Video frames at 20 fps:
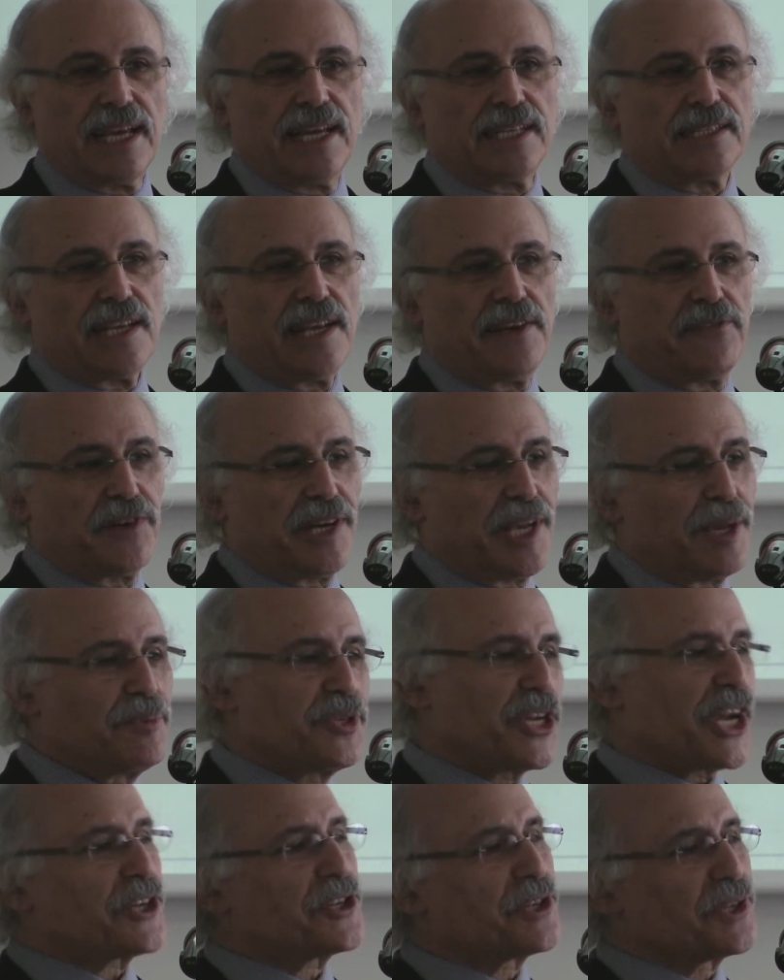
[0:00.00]
And every
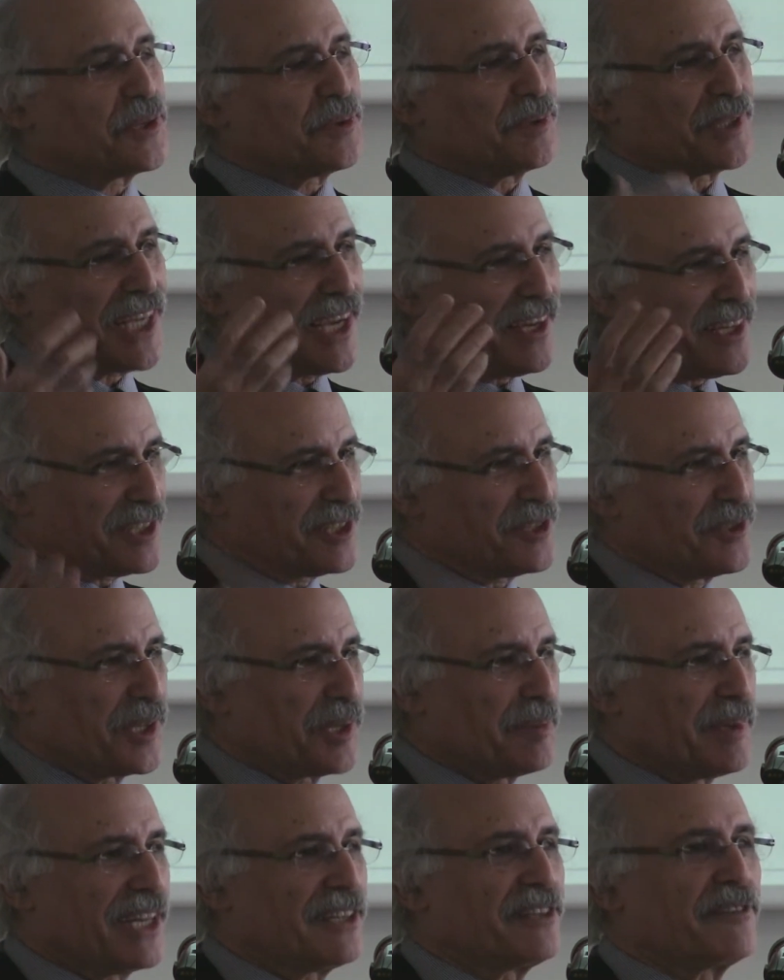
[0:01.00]
objection to what I'm going to
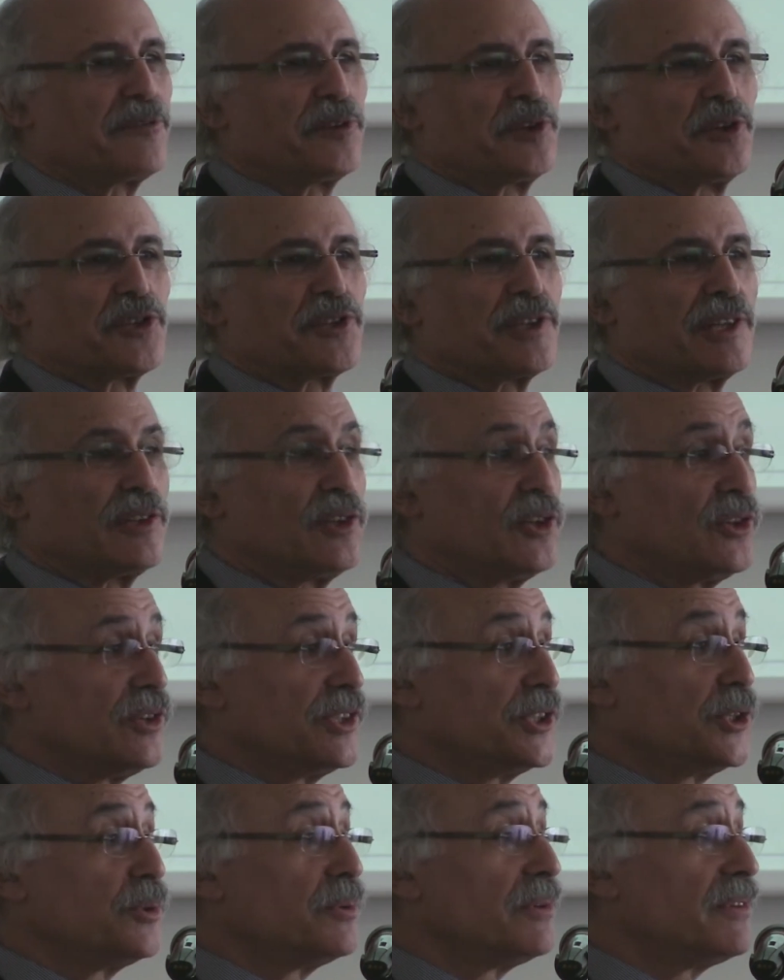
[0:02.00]
talk about, diffusion law,
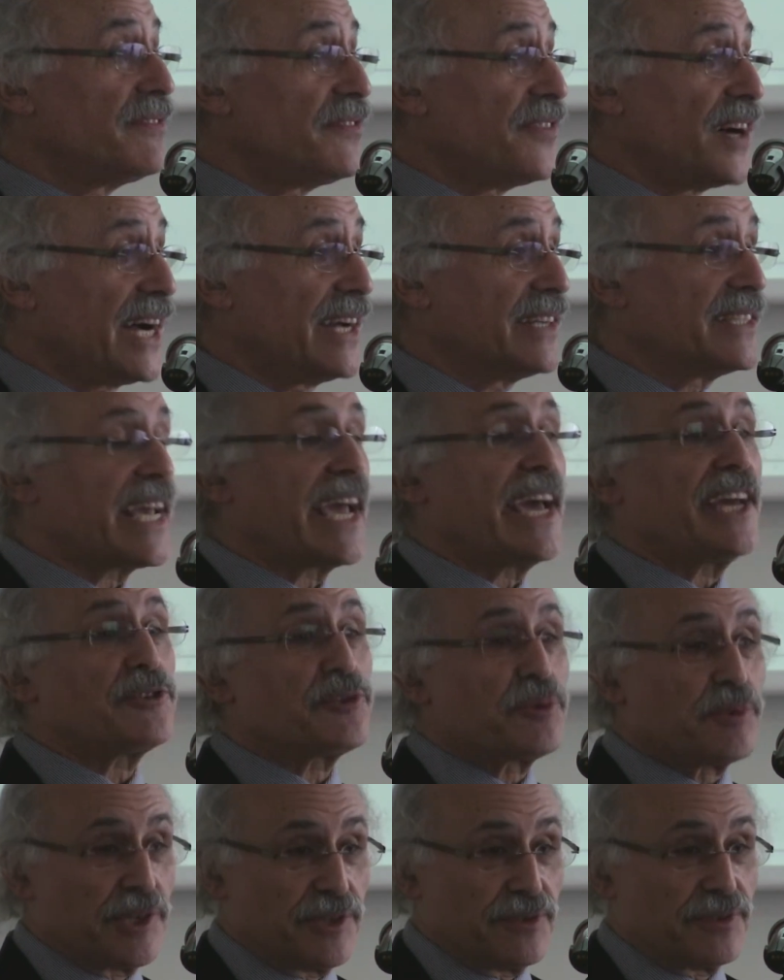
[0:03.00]
you will find
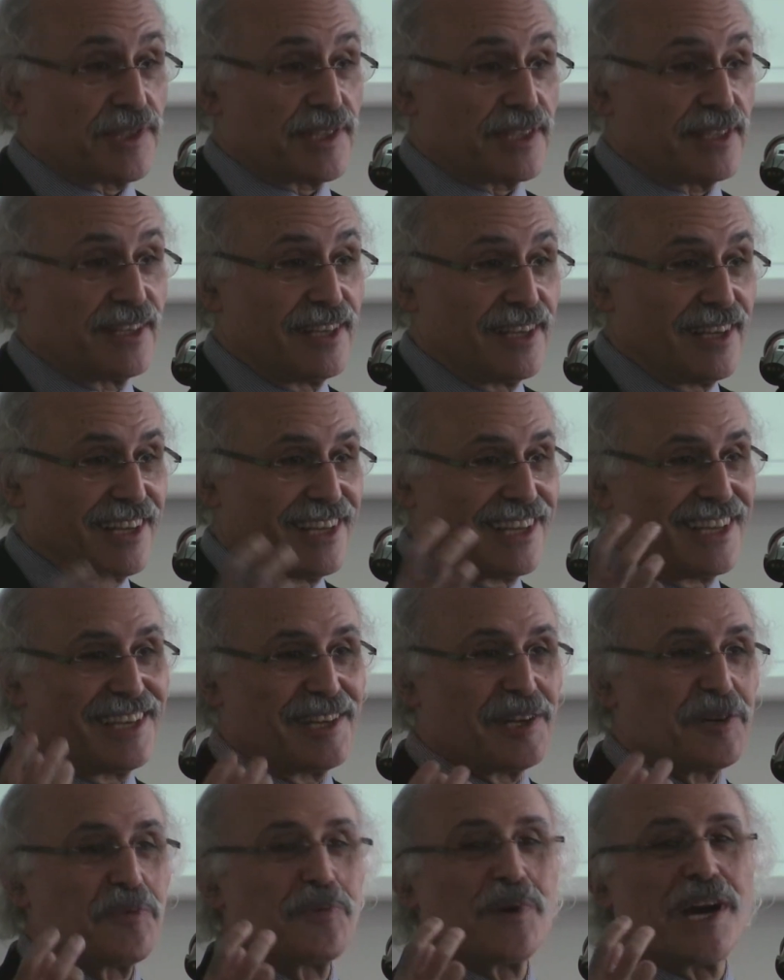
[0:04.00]
at root
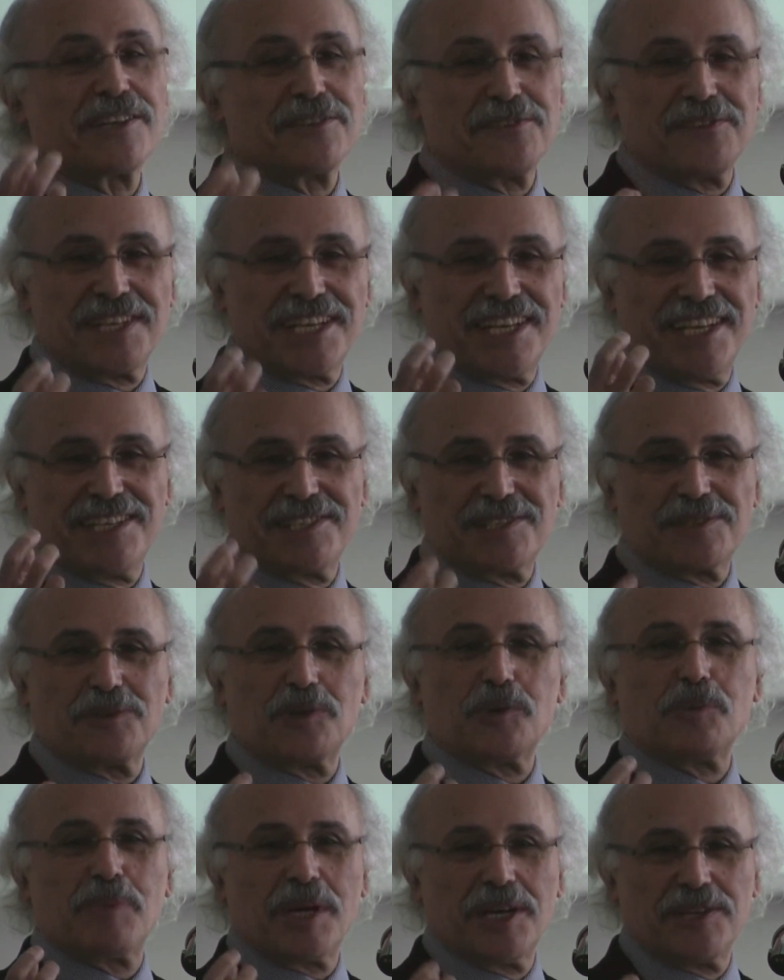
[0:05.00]
one of these,
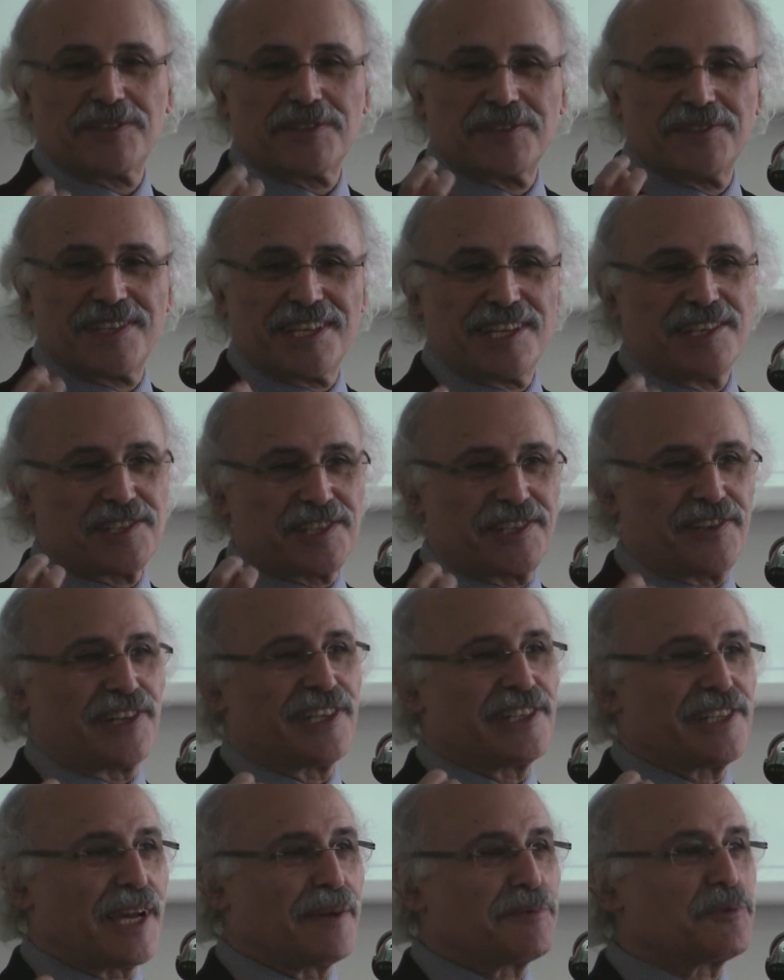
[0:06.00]
or both of these
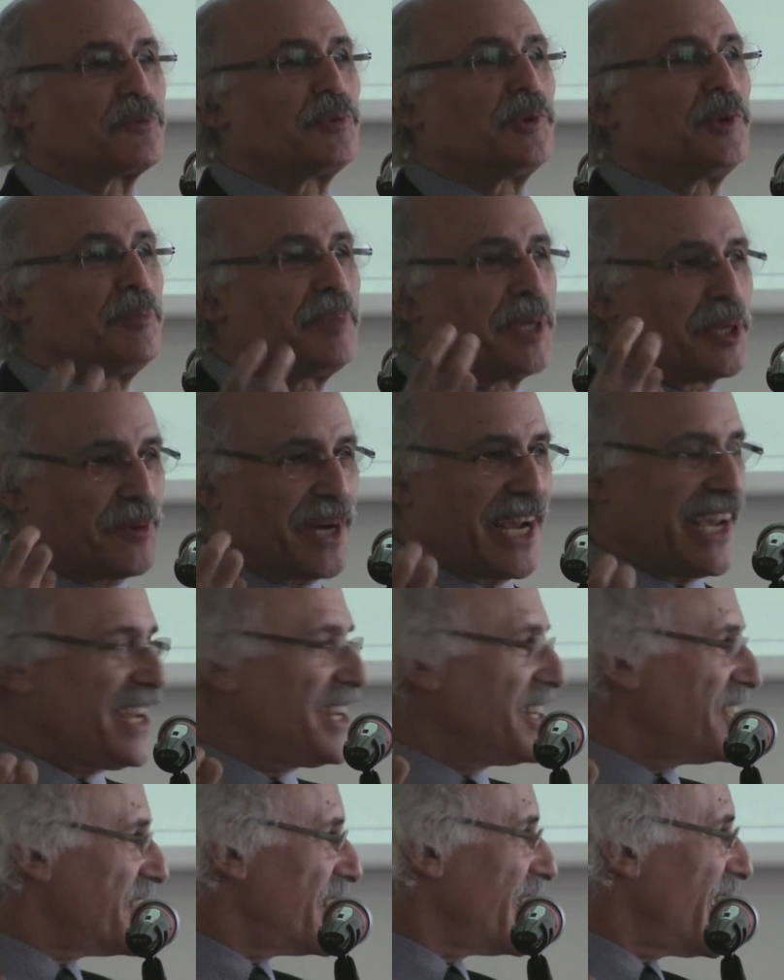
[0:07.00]
stereotypes, will be
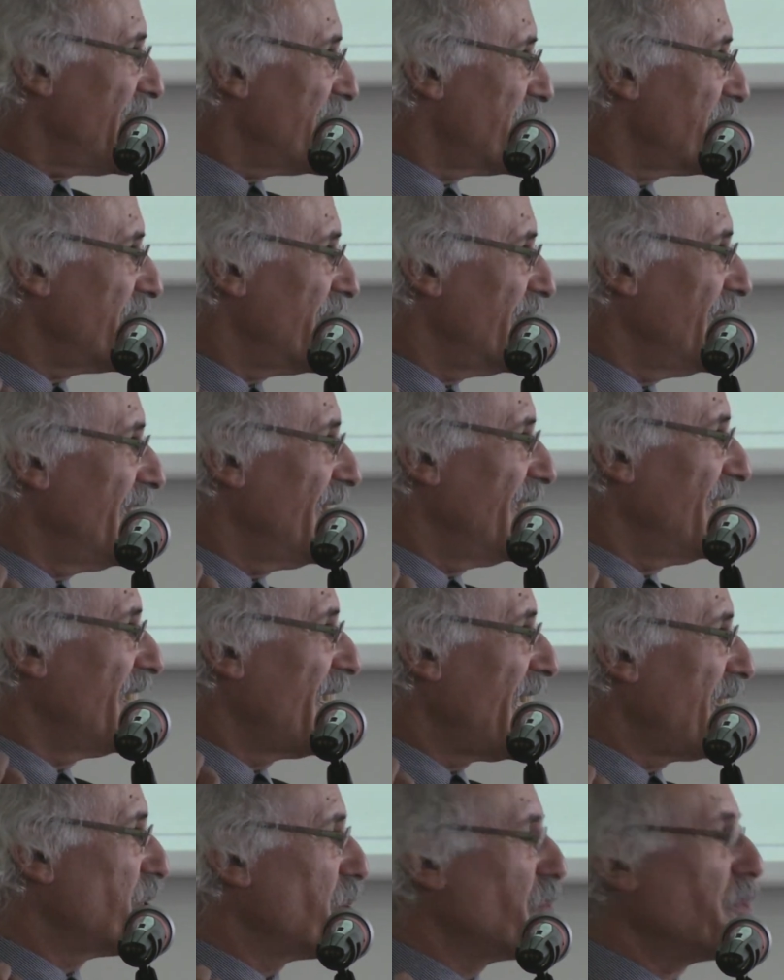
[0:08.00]
raised
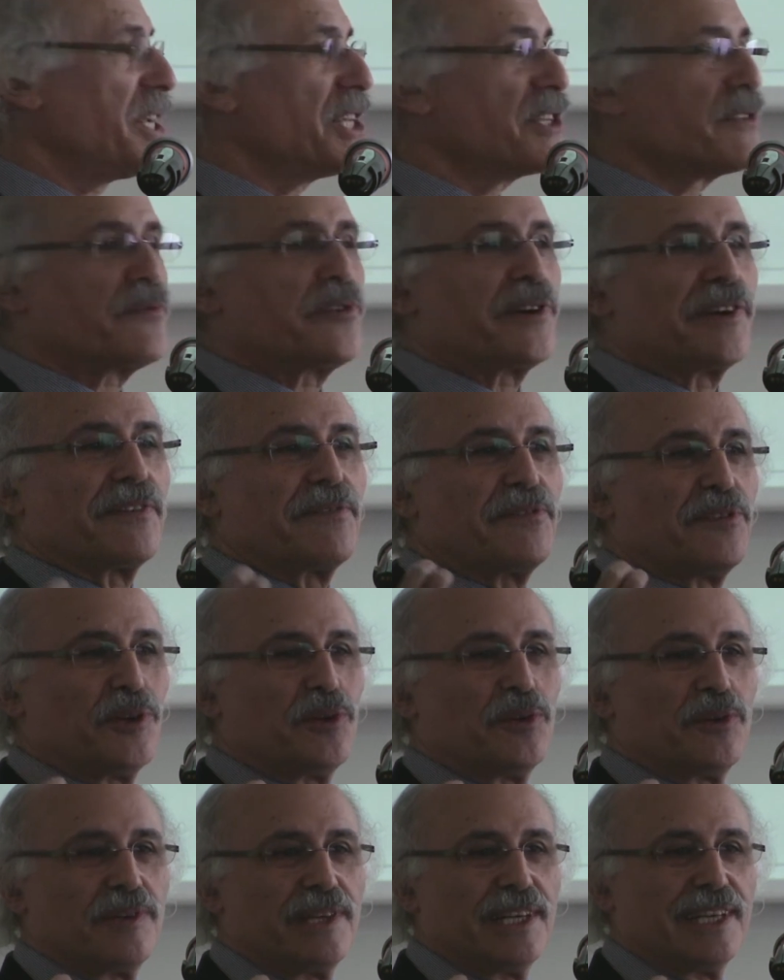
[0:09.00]
as a reason for
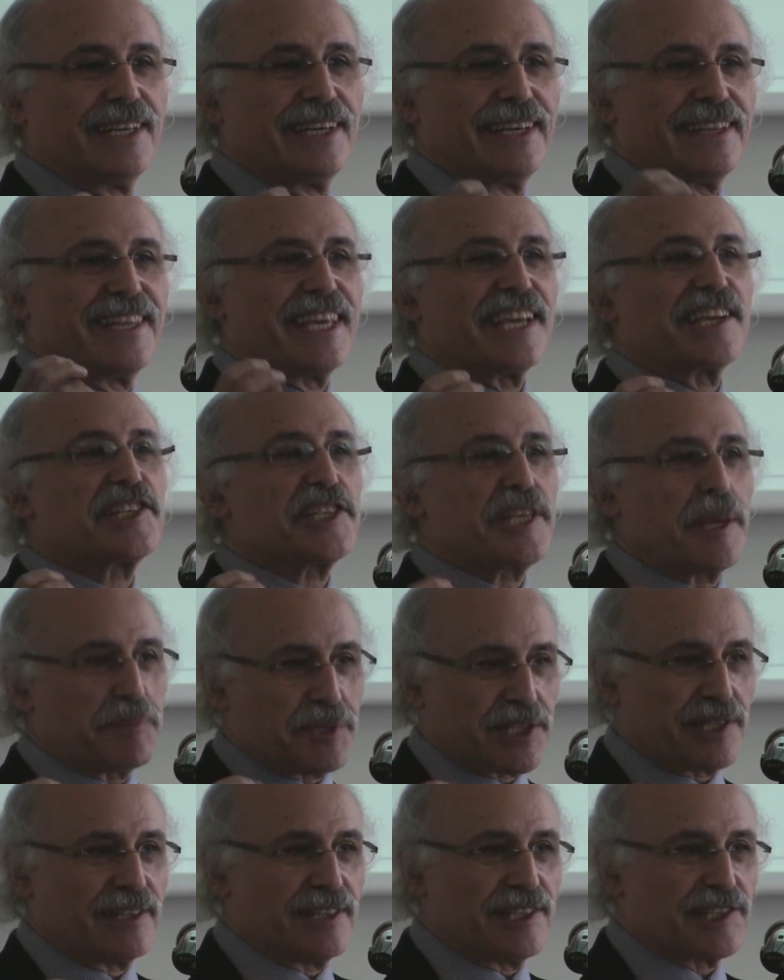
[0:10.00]
the
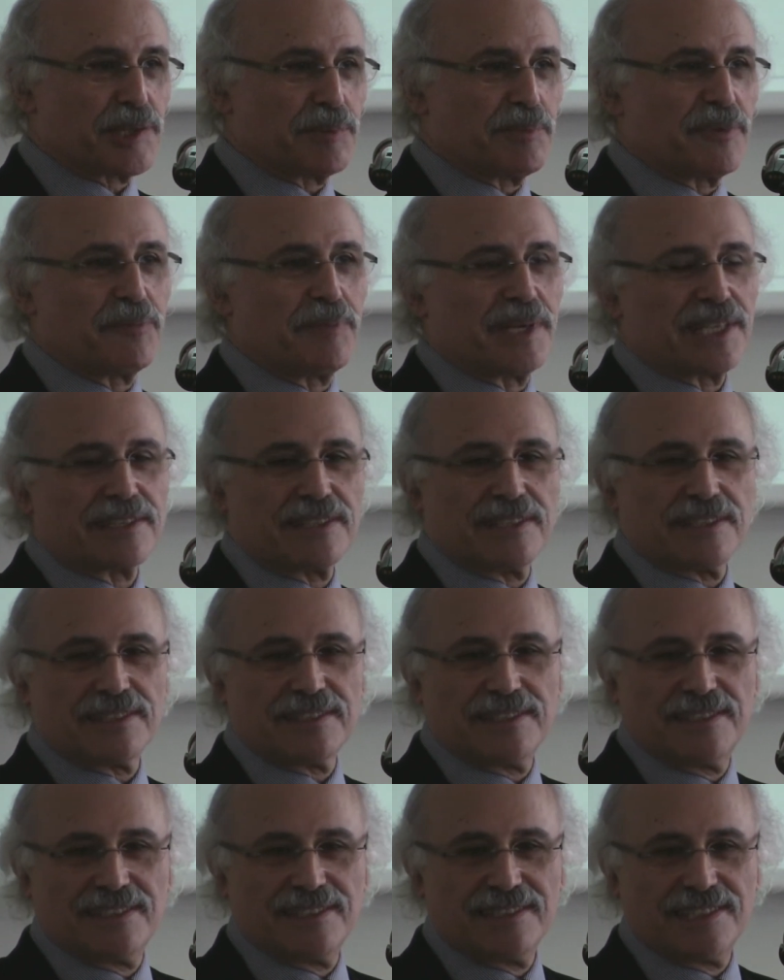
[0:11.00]
exceptionalism of mental
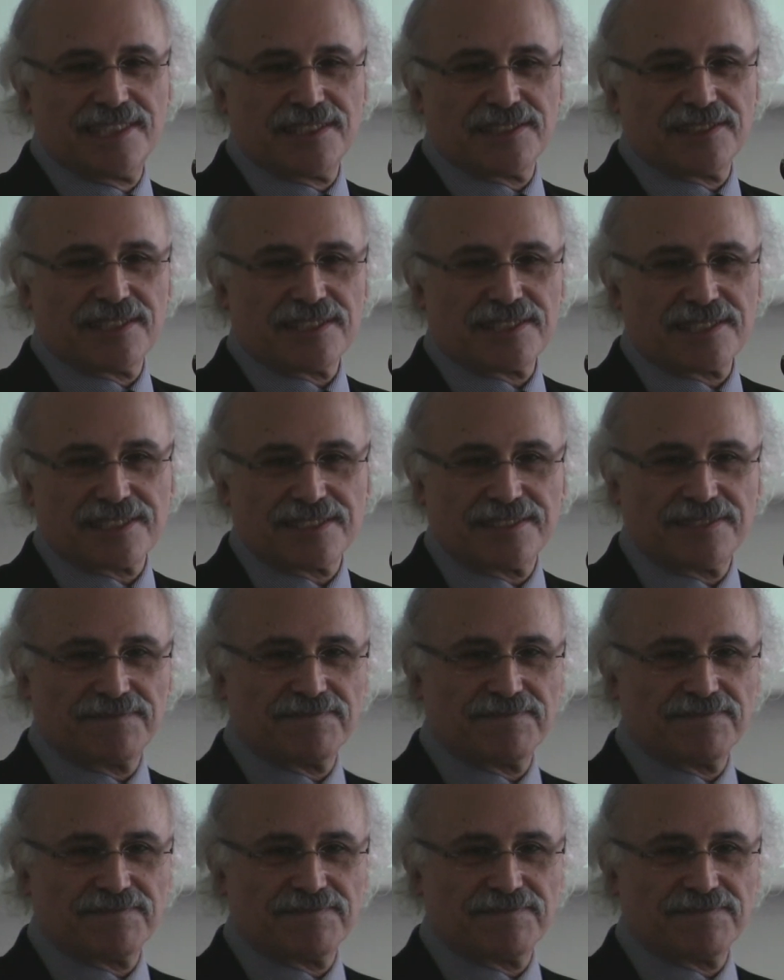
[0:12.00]
illness.